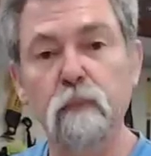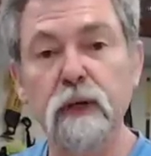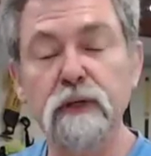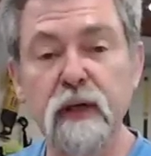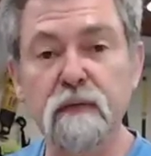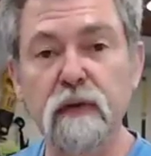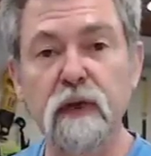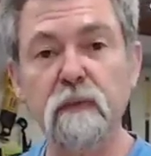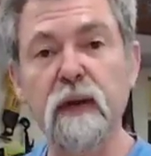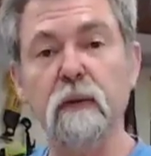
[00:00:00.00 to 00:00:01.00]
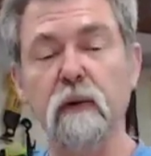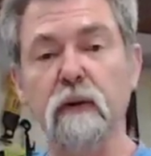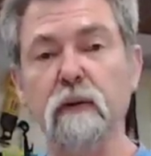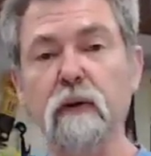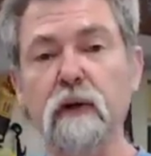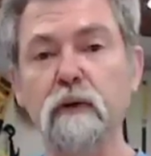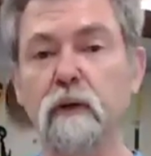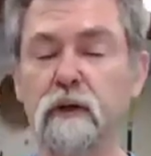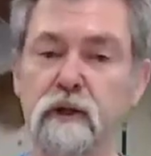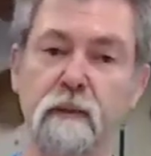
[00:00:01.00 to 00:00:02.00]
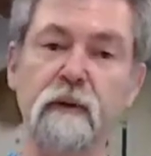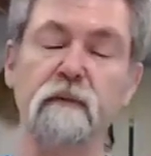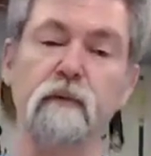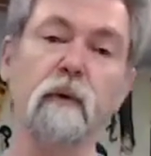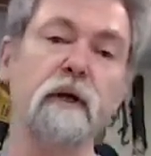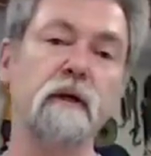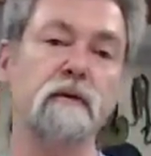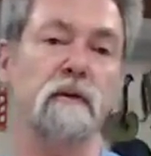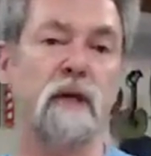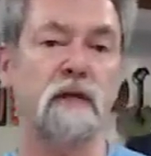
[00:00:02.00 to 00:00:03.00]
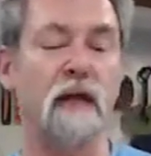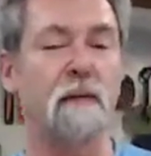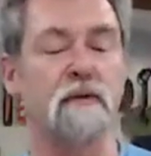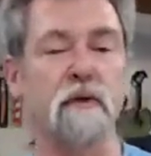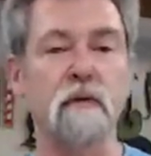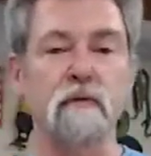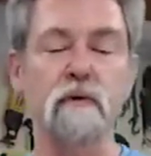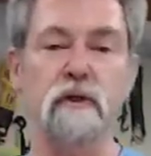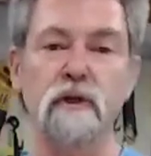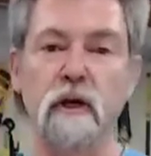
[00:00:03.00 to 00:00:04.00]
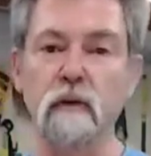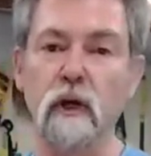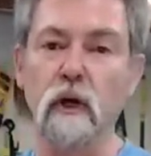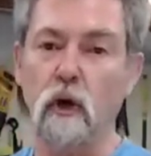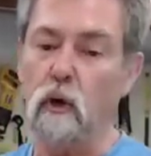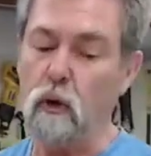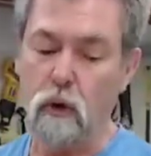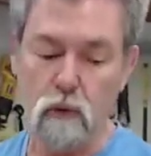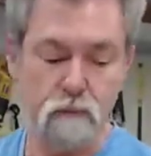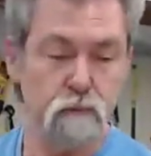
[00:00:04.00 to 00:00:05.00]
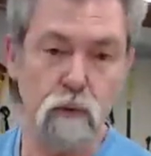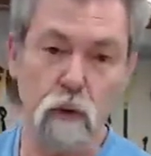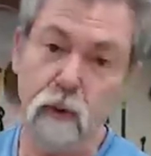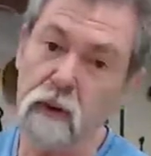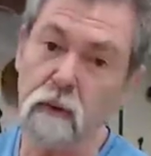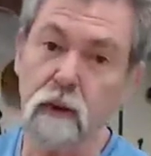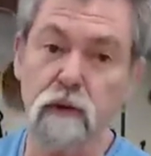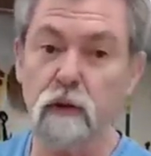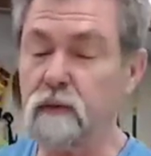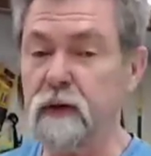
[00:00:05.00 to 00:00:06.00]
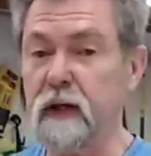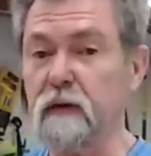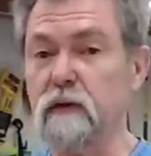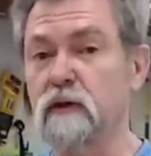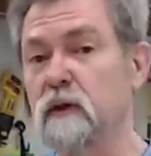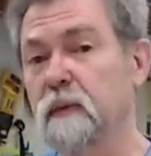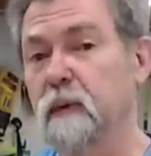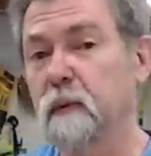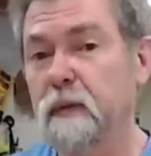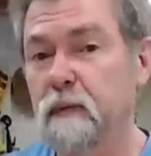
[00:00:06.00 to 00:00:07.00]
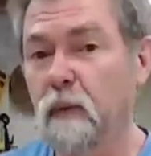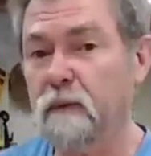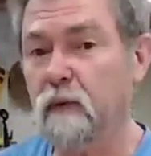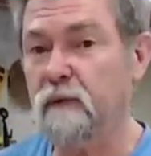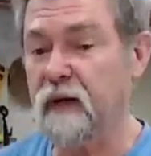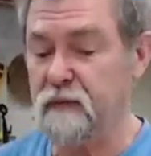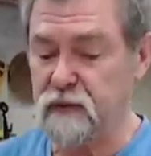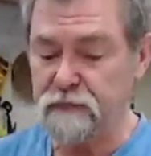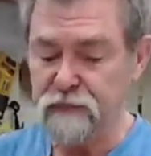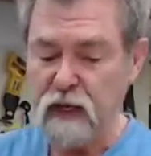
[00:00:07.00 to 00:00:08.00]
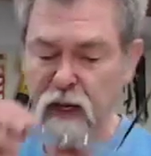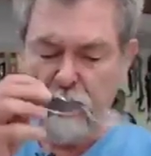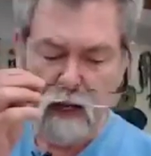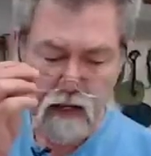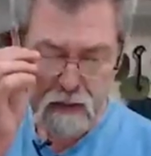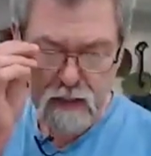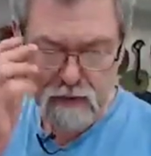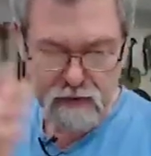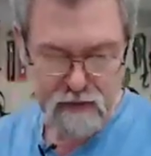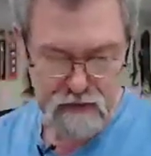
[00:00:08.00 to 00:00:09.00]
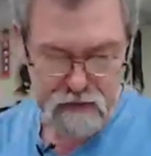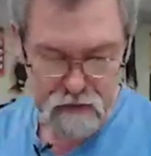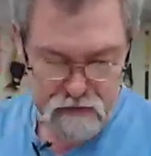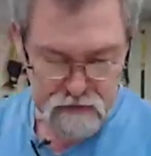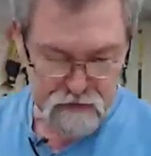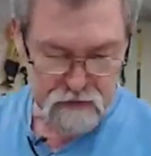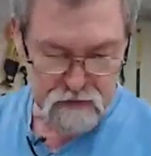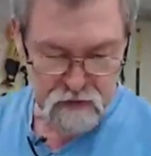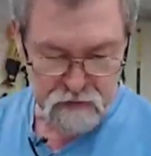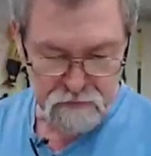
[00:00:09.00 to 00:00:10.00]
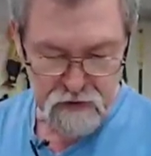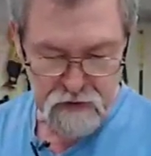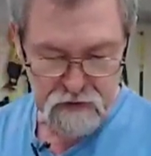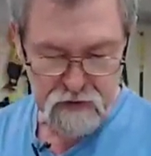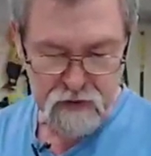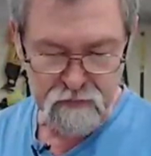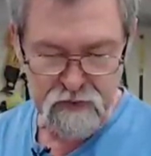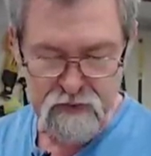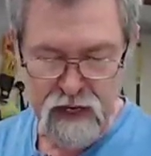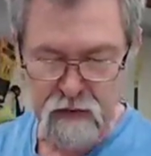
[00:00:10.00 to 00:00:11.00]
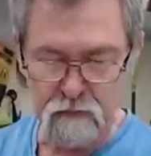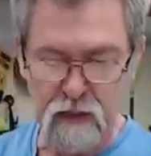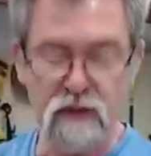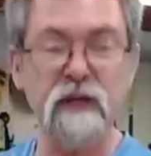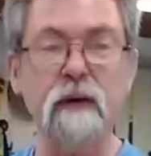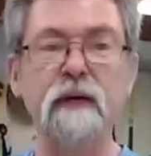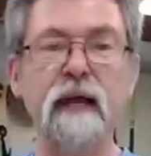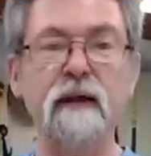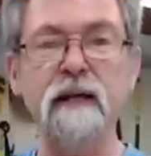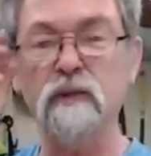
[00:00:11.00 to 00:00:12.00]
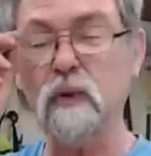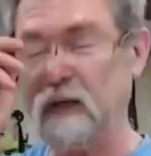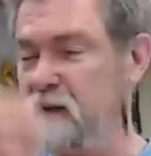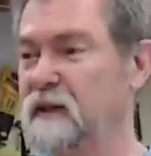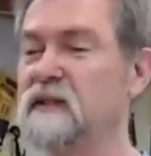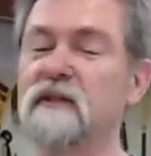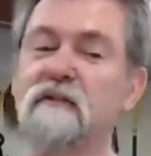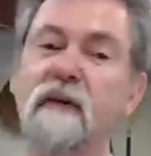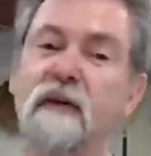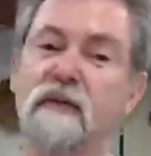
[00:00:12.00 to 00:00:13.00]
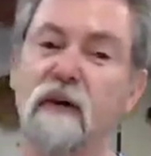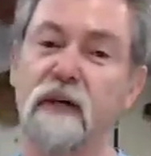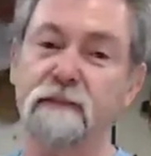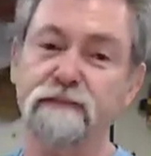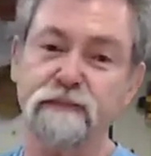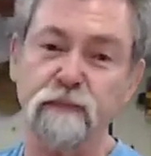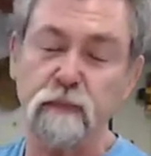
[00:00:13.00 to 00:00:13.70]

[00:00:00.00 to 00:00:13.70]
please have a think about whether or not you want to jump in through a link to get to Amazon through the show, or whether you want to do it for another YouTuber that might be one of your favorites. Okay, next thing, deliveries of the Stanton Bench going out next week. This is very exciting.